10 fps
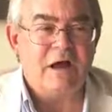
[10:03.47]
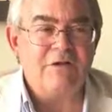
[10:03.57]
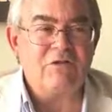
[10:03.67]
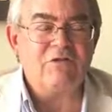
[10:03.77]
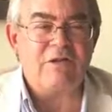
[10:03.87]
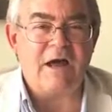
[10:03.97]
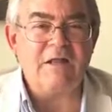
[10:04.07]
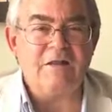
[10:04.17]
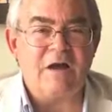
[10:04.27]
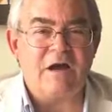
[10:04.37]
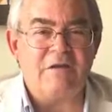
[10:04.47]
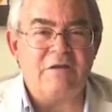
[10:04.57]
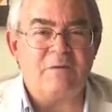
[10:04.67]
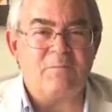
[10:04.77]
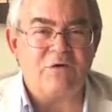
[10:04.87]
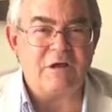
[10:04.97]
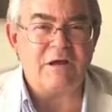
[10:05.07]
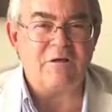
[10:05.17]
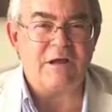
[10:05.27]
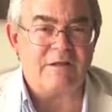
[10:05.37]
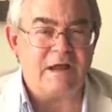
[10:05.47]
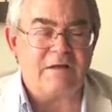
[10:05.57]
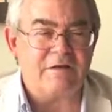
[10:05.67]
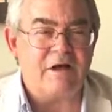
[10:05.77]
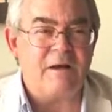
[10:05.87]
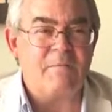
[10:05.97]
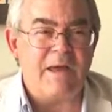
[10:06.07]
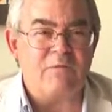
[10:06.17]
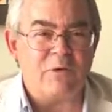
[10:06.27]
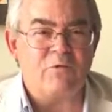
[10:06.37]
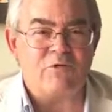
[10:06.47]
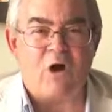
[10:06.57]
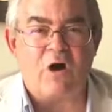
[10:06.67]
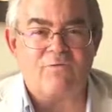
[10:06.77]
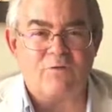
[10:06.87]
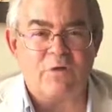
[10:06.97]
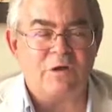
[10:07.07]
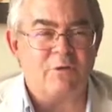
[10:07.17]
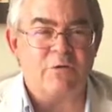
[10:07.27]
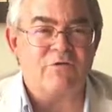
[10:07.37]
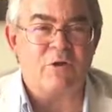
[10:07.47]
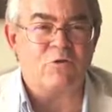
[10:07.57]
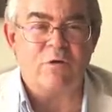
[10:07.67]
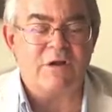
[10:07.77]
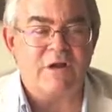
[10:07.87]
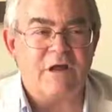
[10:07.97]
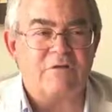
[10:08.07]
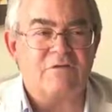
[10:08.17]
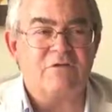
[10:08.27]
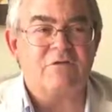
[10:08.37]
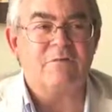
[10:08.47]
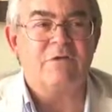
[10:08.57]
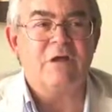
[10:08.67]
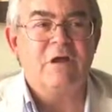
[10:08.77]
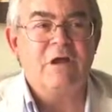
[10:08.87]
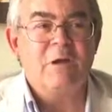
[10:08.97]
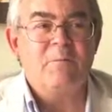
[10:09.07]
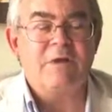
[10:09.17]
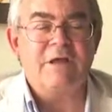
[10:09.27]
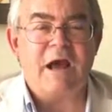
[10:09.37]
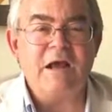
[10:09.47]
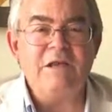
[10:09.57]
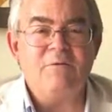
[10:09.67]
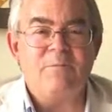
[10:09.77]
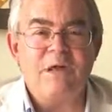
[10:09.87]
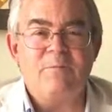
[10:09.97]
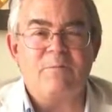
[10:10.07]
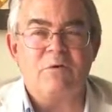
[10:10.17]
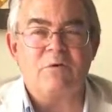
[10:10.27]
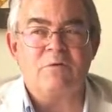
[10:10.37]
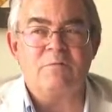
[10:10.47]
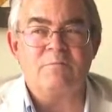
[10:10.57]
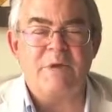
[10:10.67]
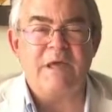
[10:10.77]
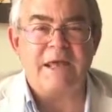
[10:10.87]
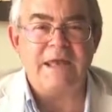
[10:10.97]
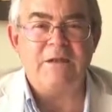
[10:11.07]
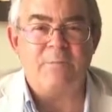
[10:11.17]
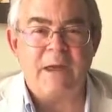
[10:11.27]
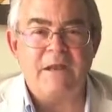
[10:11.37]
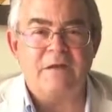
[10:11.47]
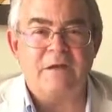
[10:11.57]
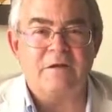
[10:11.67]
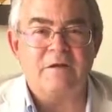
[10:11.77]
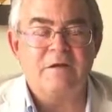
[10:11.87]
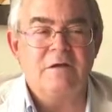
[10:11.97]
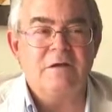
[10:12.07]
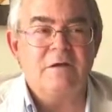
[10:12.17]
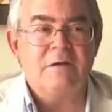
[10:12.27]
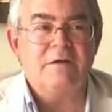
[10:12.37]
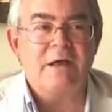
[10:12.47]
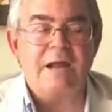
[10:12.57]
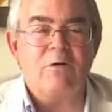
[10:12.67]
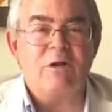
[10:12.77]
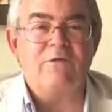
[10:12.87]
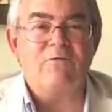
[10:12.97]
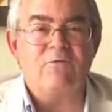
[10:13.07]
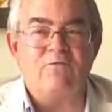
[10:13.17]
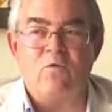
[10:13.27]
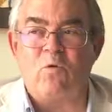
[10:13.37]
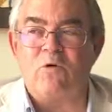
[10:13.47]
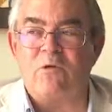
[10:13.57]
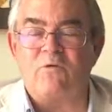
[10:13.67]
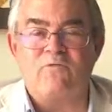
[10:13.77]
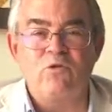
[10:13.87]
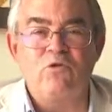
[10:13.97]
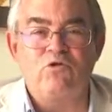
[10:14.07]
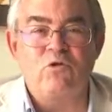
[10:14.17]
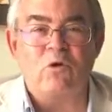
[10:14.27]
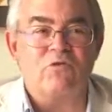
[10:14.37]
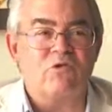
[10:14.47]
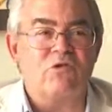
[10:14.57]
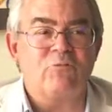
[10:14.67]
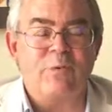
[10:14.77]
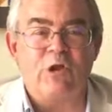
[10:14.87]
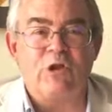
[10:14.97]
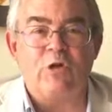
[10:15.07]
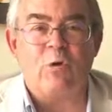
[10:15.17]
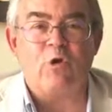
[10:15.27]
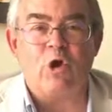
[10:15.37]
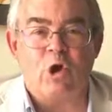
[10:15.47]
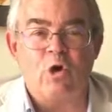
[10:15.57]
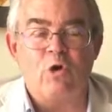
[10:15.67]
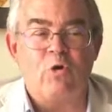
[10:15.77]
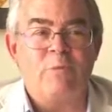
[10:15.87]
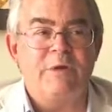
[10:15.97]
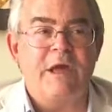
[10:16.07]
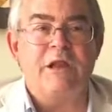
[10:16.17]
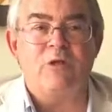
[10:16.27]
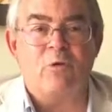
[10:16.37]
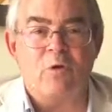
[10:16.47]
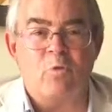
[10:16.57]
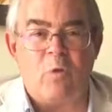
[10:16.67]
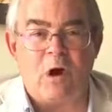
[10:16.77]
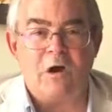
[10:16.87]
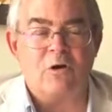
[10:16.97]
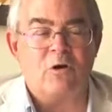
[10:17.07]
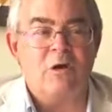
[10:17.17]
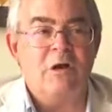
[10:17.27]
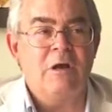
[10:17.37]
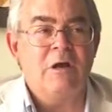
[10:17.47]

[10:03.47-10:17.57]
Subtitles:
I just liked the idea, particularly at that time, everything was off-grid, there was no grid connect systems. But the idea of people being independent, not only for their food sources, building their own home, getting their own water,